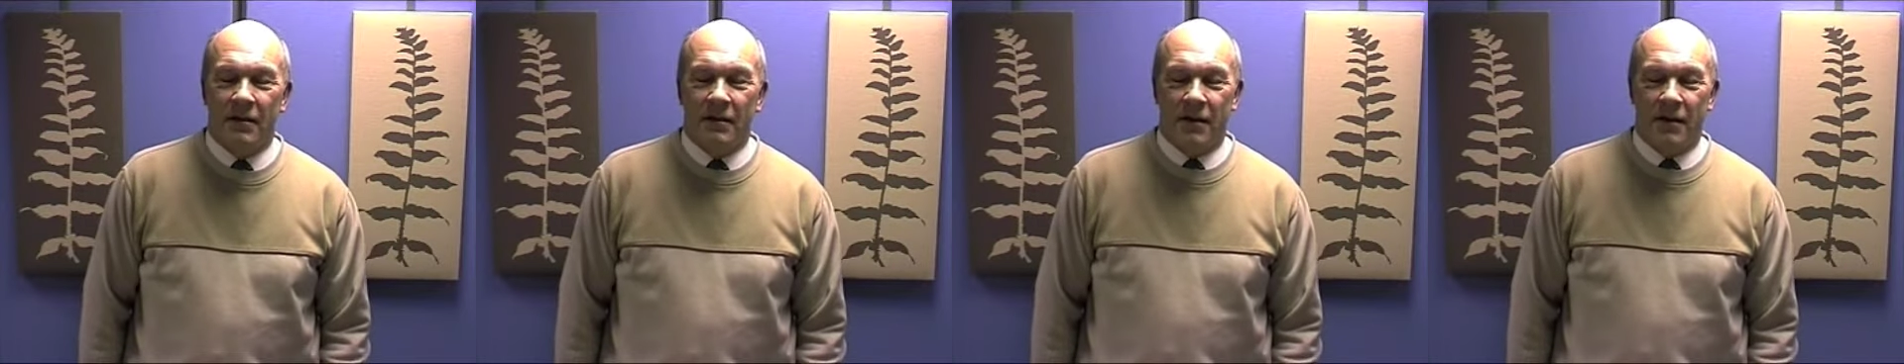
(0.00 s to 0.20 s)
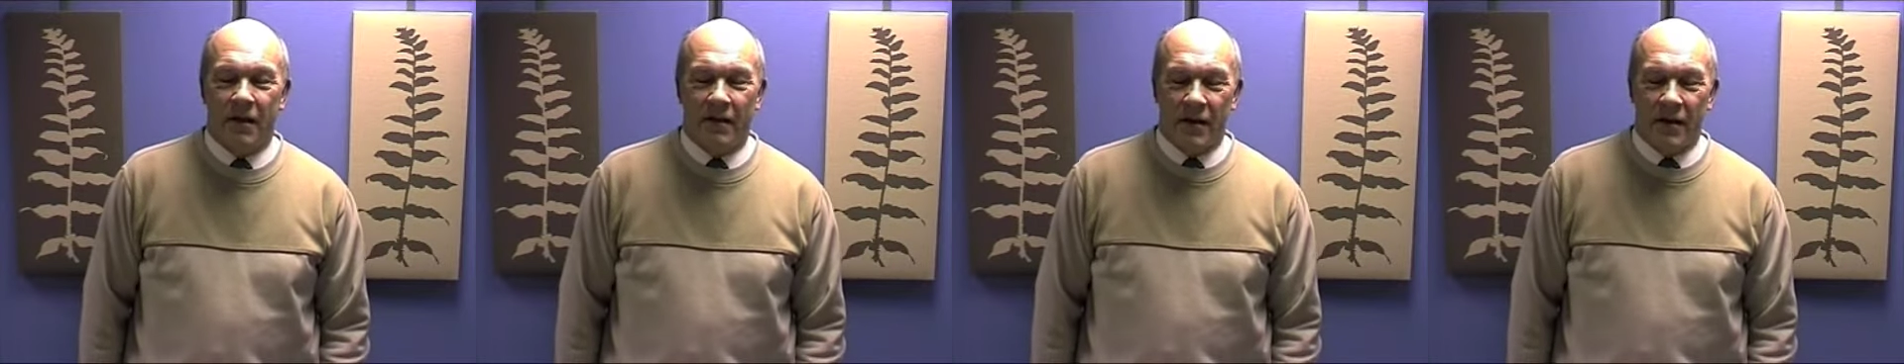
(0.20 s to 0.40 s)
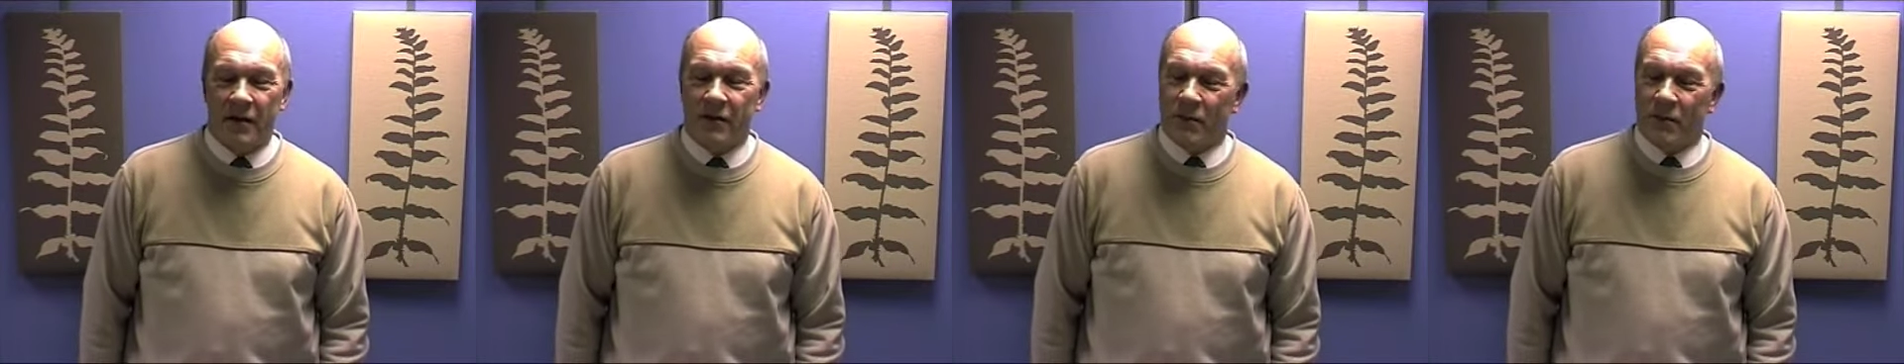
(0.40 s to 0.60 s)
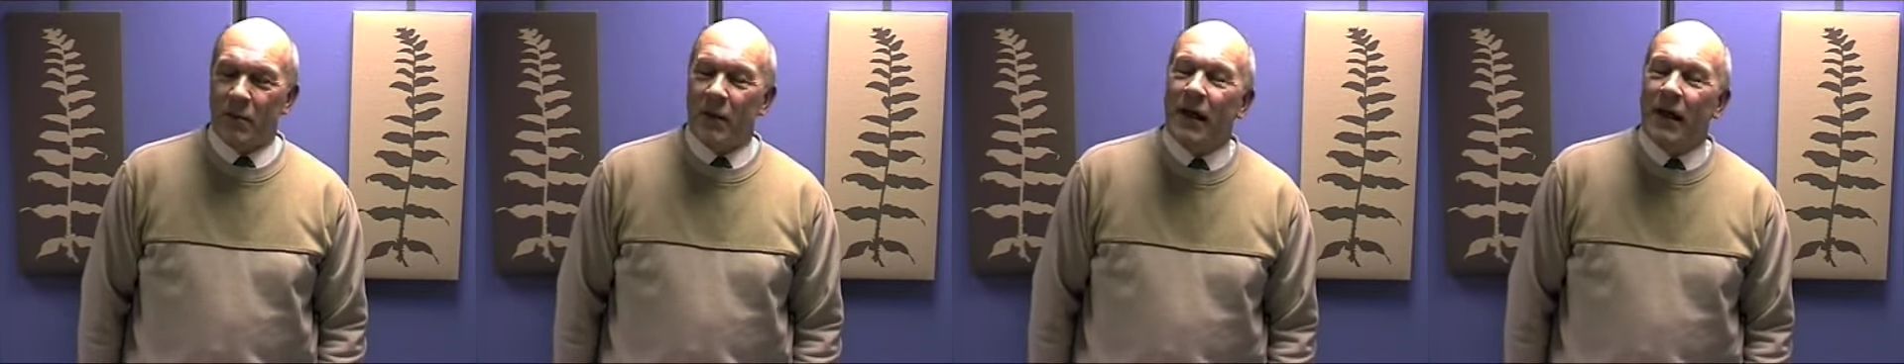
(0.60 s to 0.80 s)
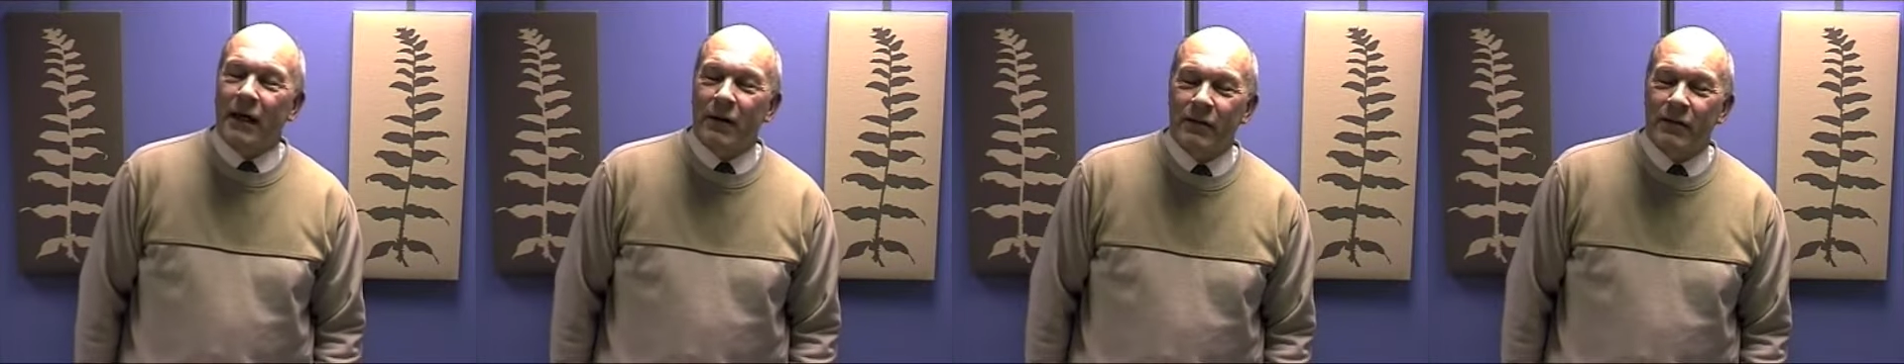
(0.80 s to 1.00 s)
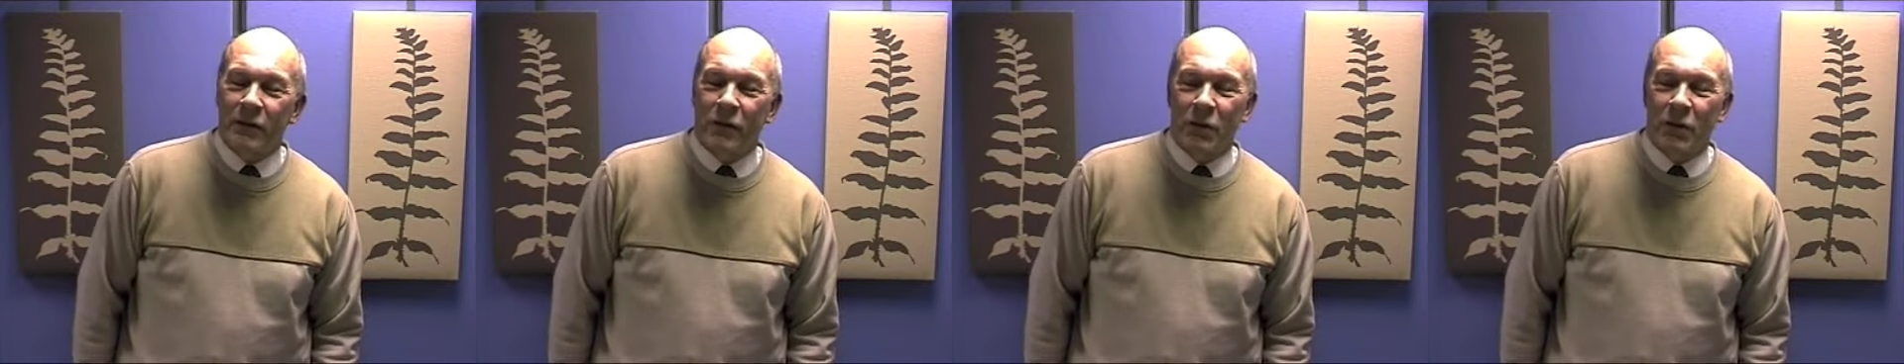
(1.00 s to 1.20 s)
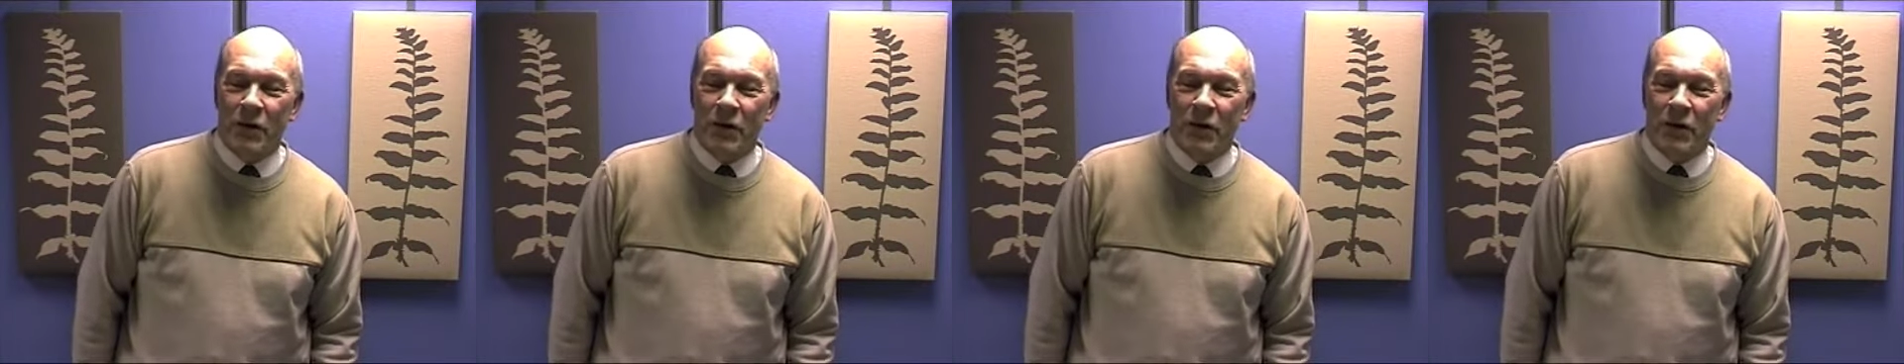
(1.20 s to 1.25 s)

Now there's a powerful